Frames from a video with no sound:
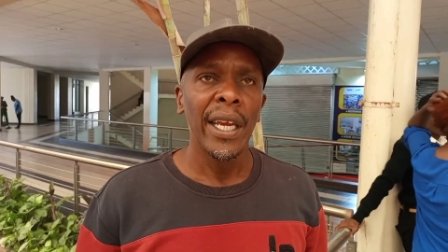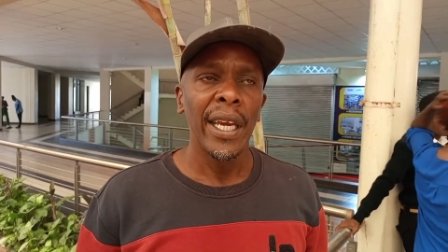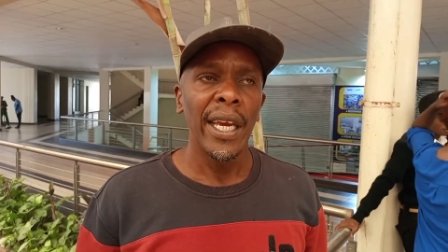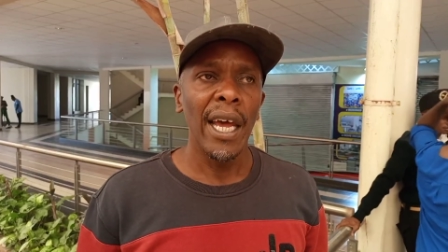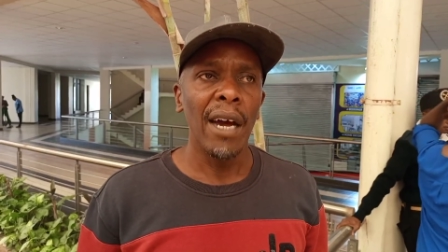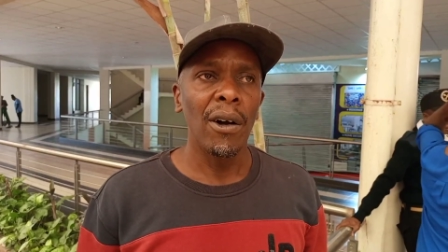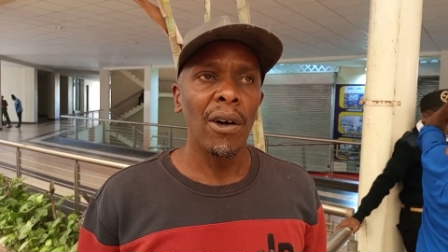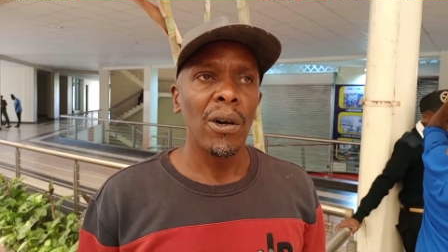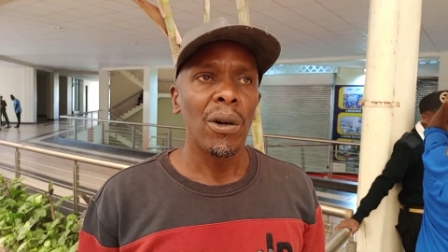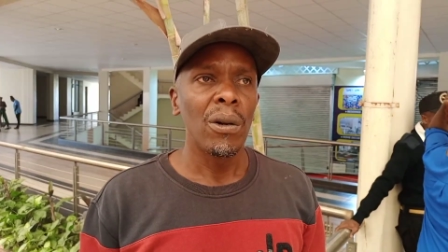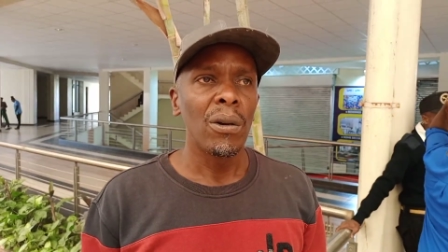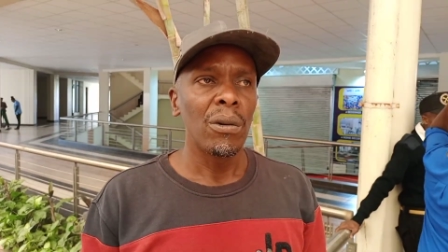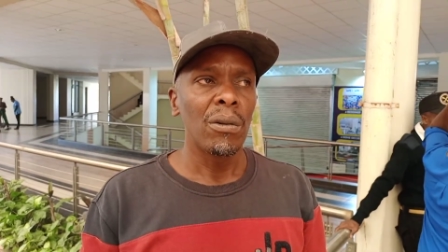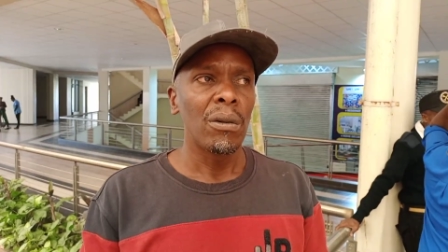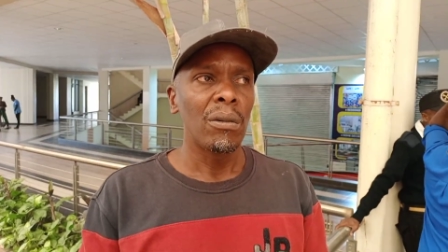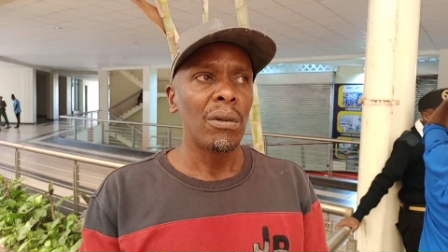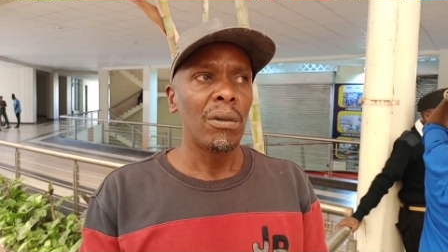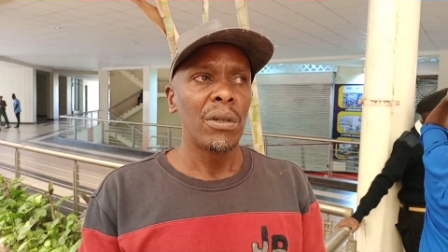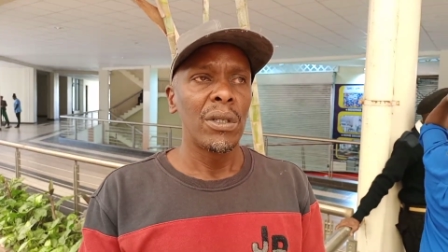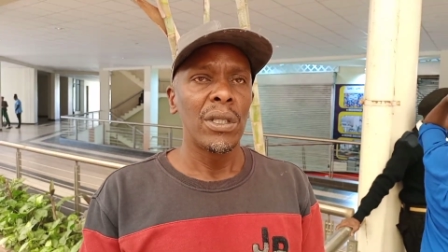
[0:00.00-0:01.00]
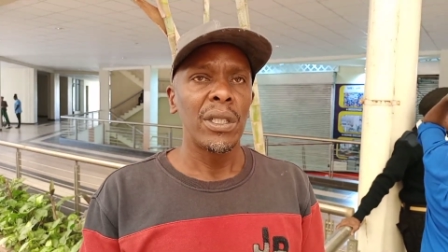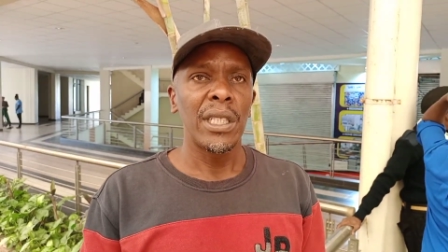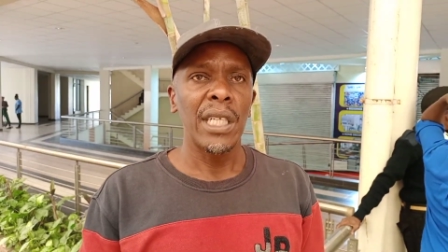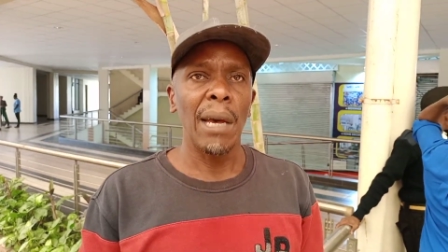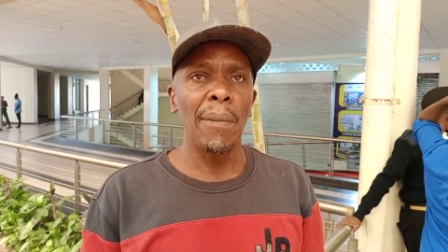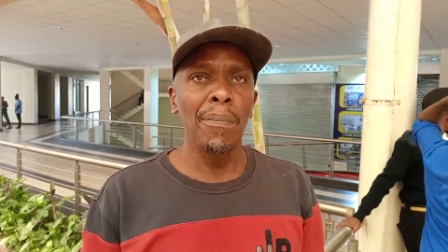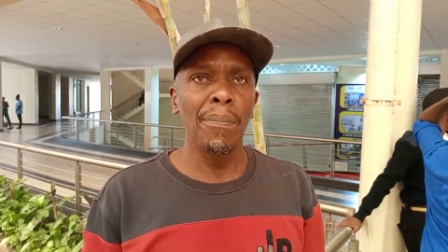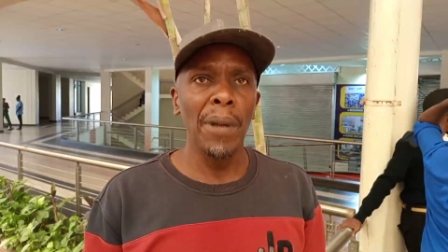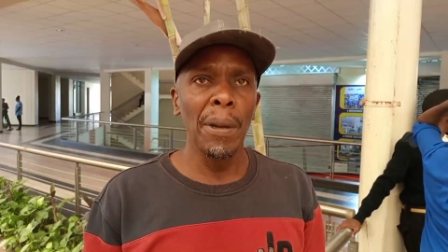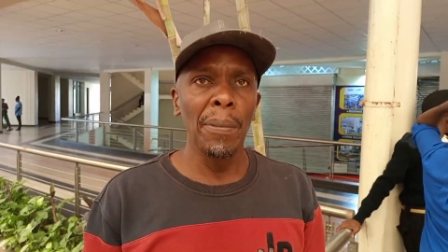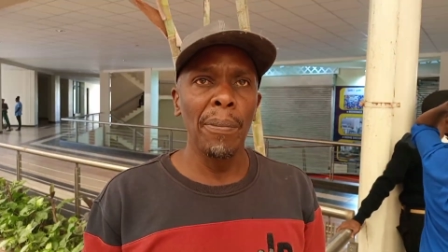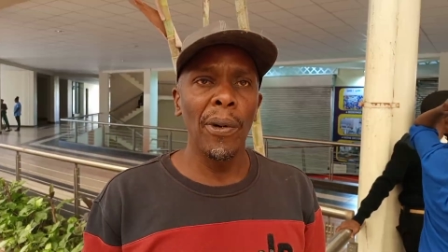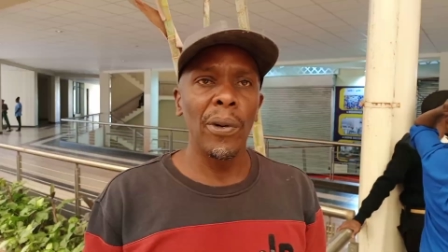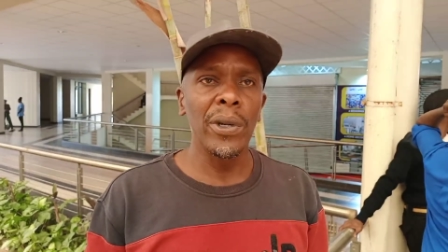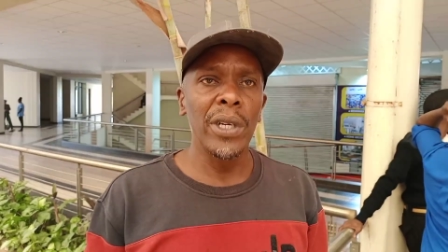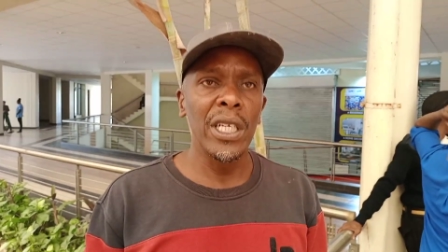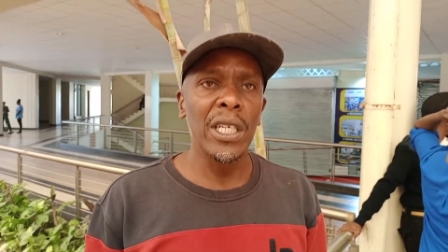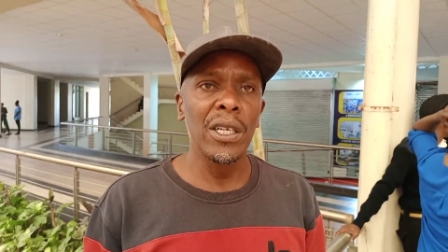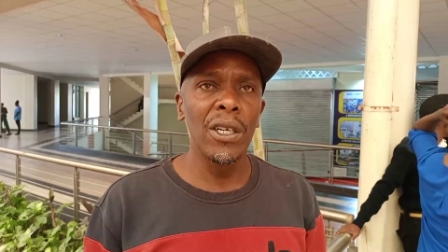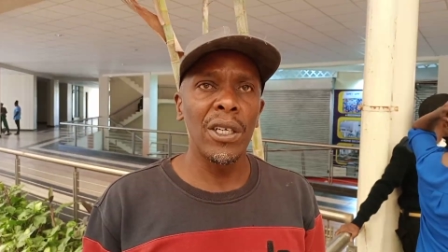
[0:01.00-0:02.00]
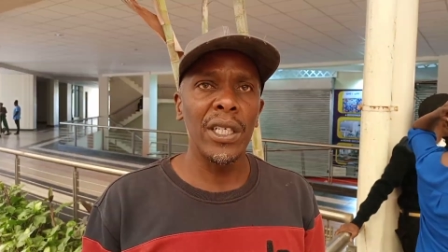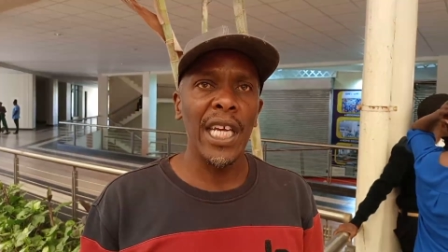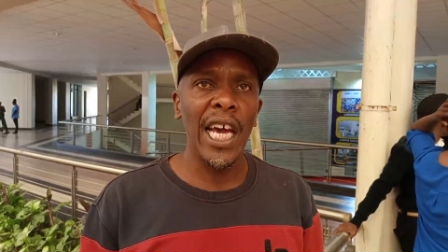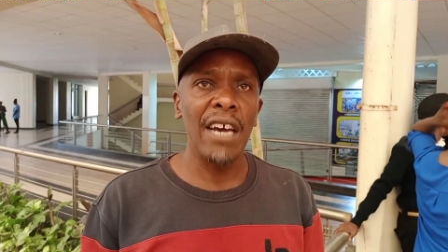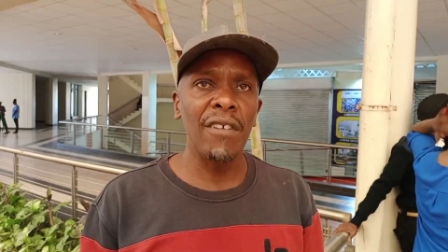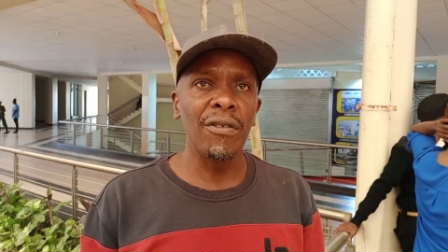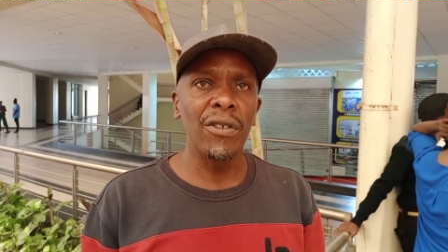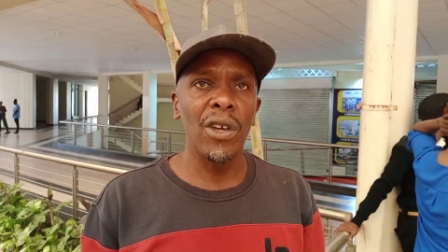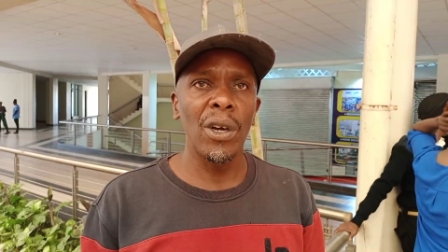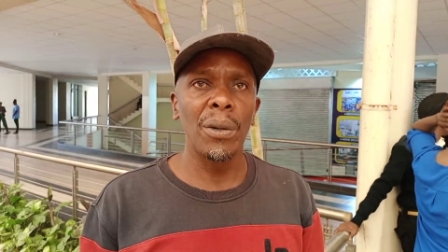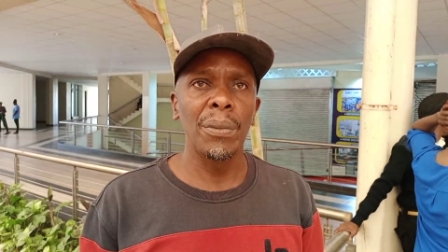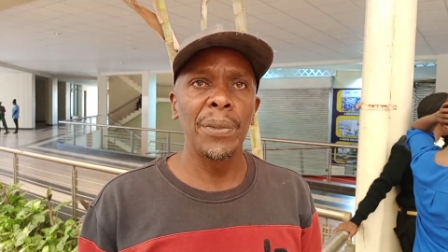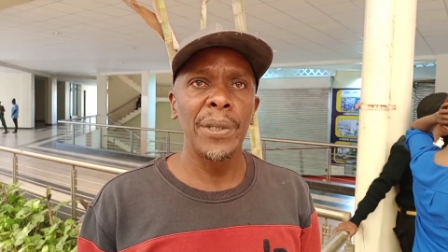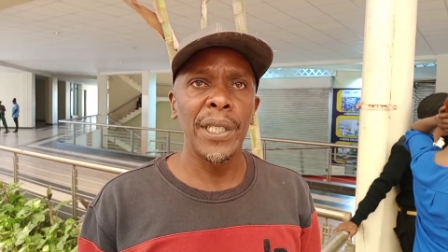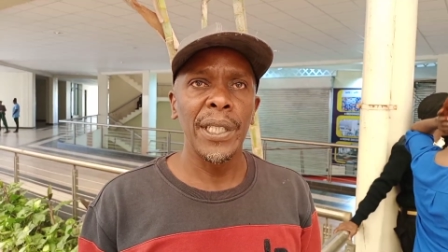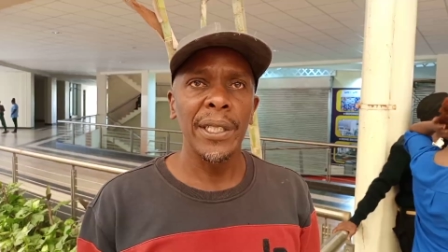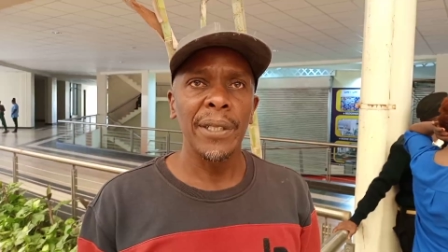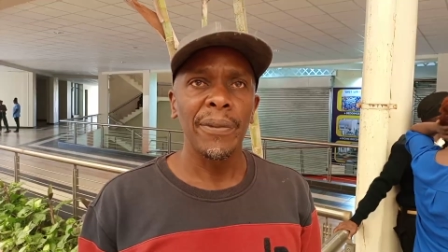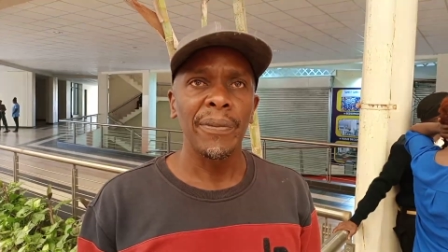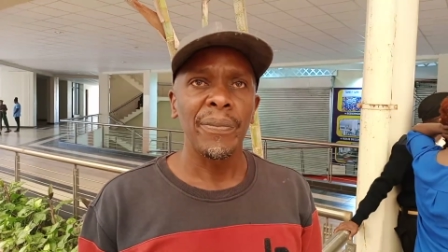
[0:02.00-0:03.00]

Now, some people did not have jobs.